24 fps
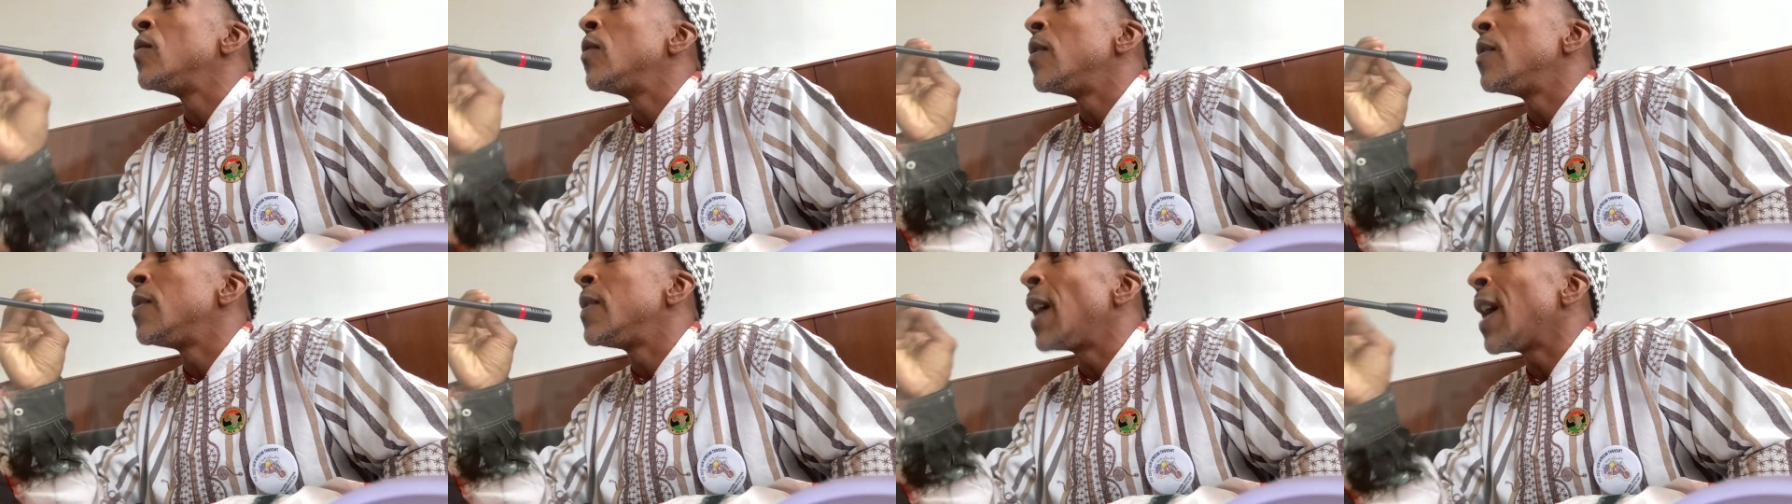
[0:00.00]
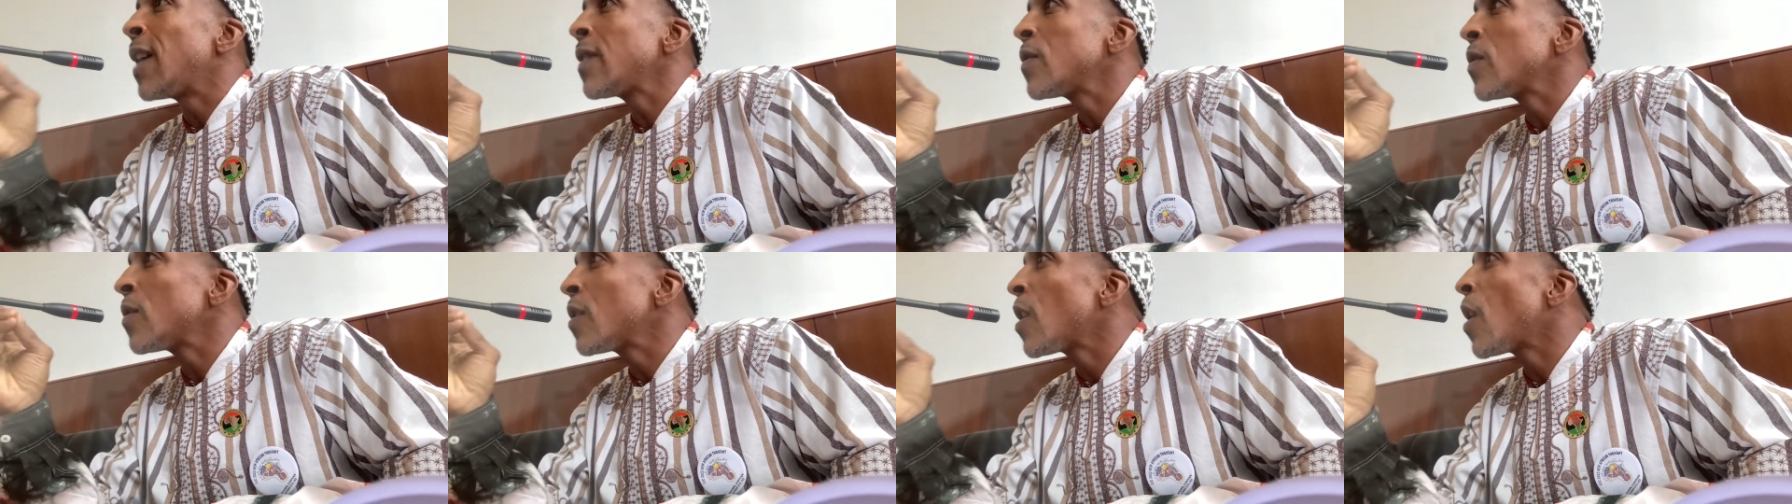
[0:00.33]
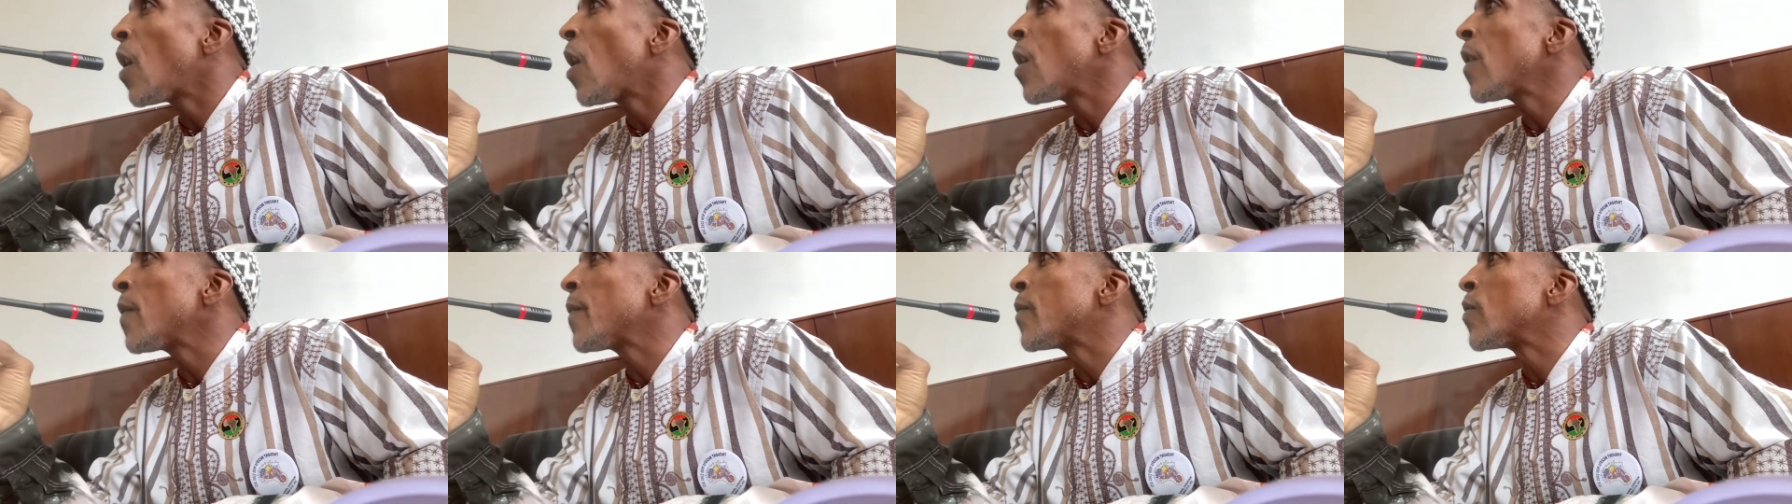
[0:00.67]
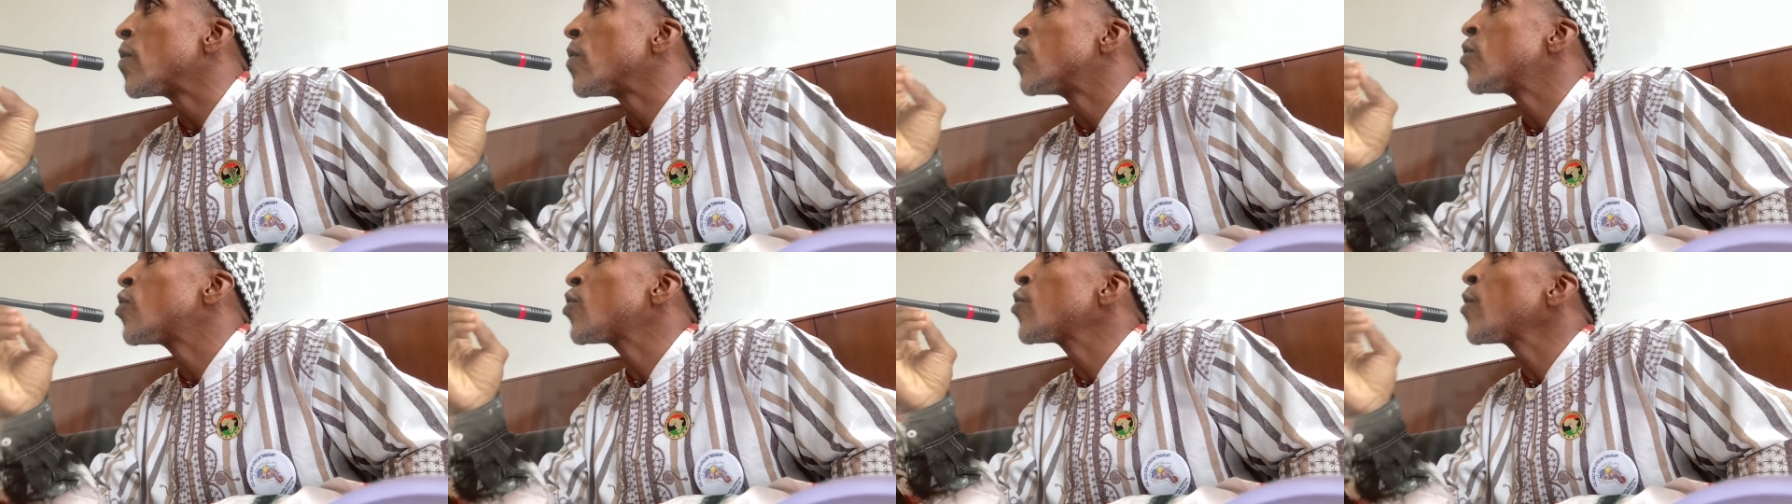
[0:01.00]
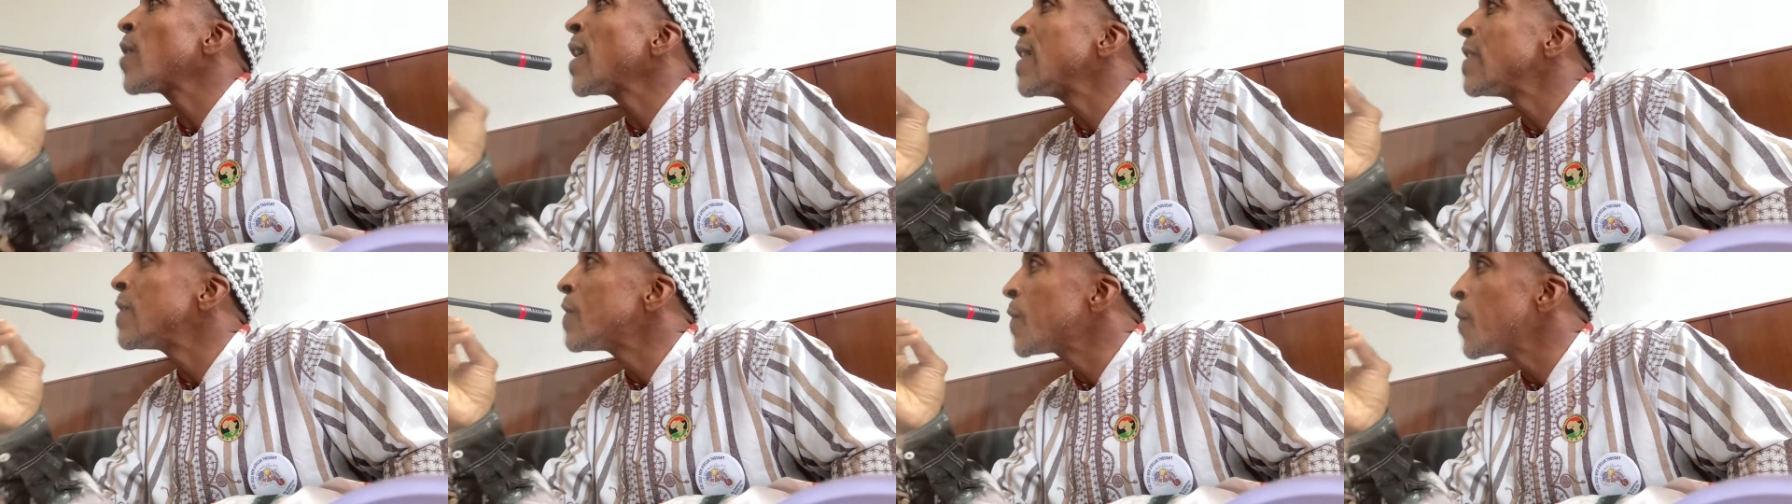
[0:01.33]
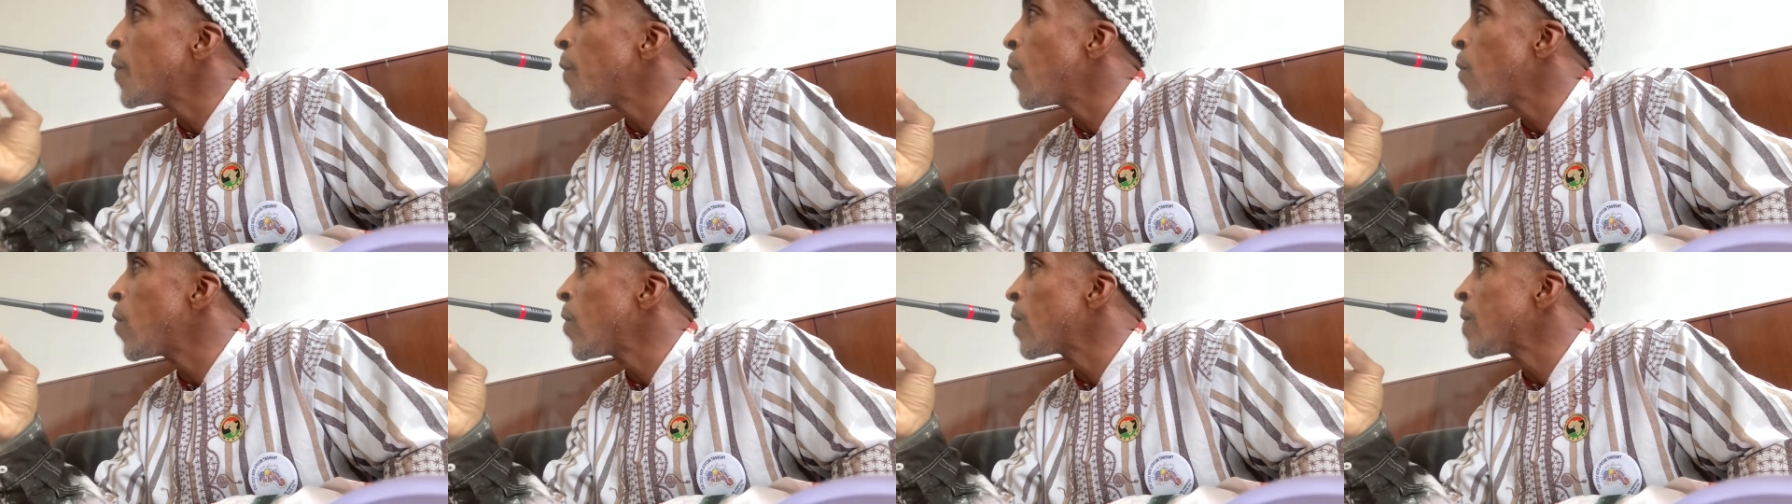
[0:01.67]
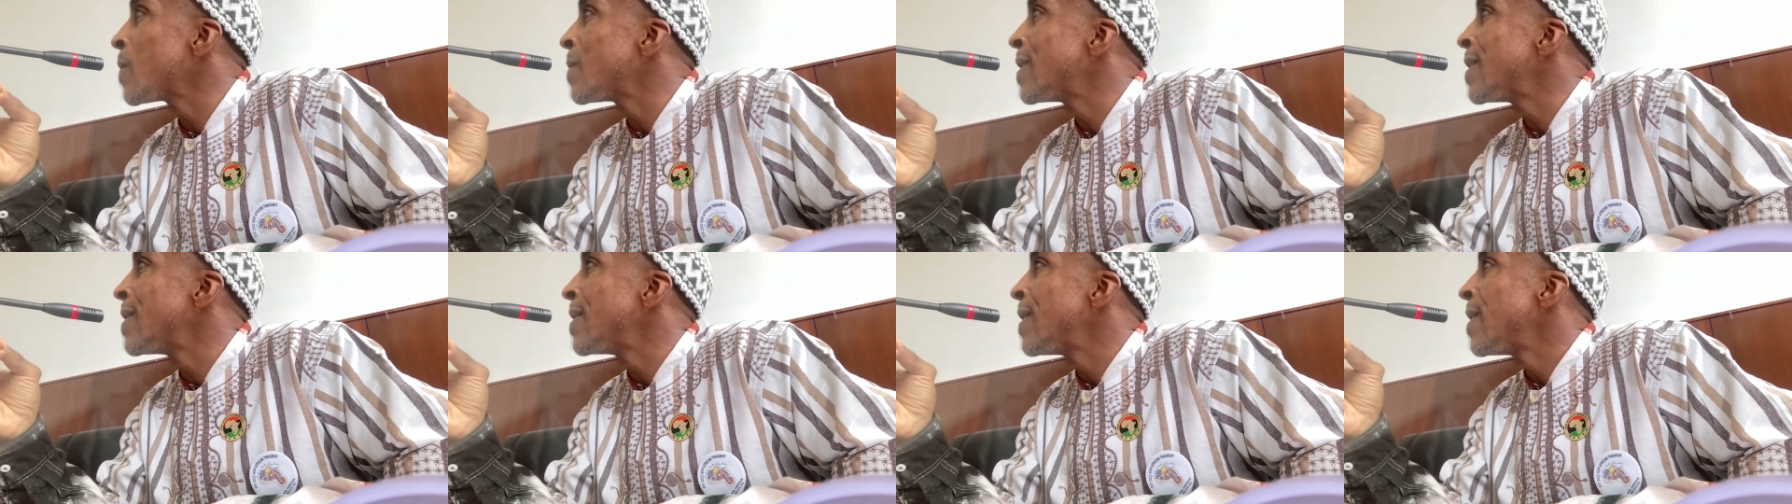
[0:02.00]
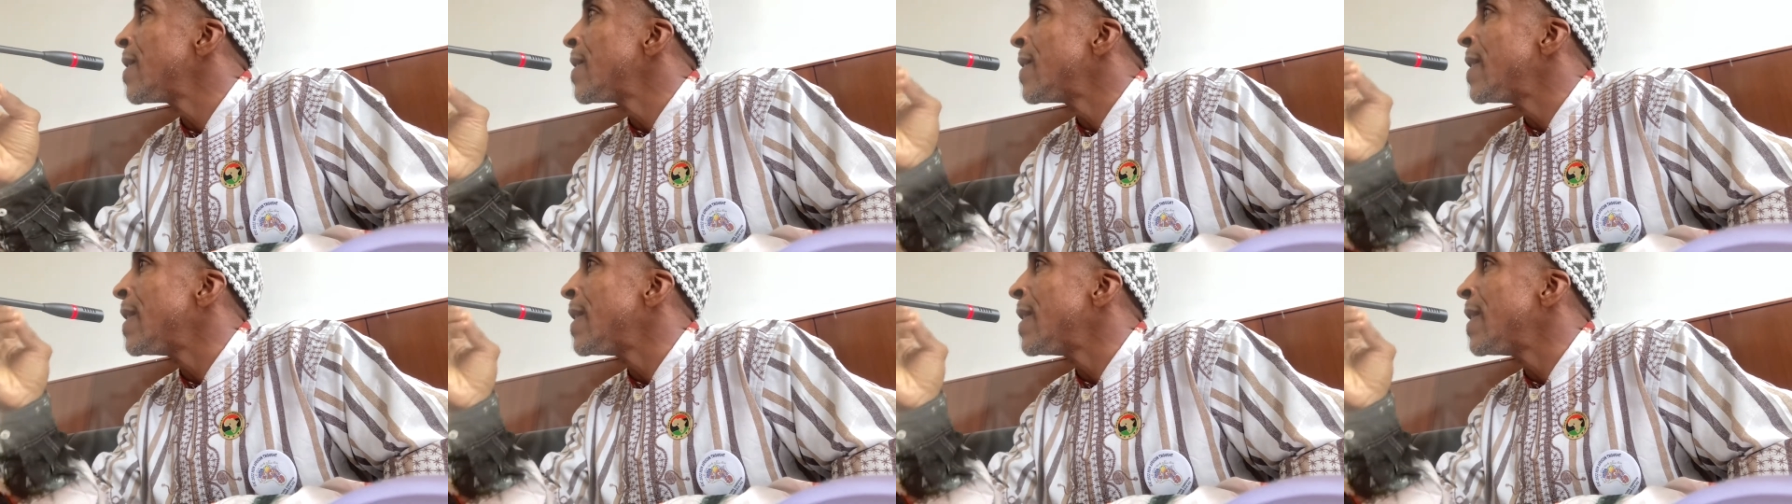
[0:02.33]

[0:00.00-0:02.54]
Dr. Carver transformed